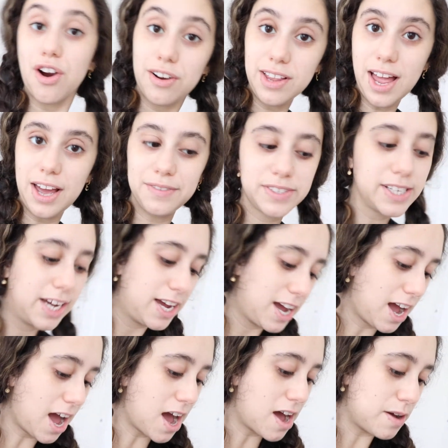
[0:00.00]
our lives.
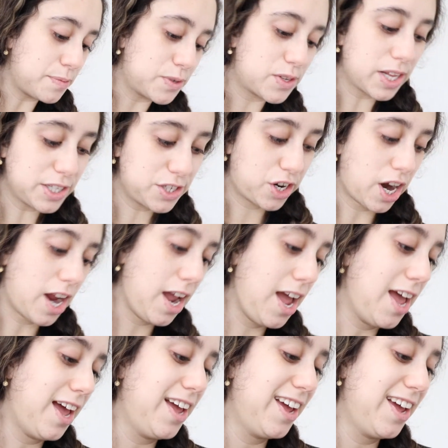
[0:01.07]
So that's great.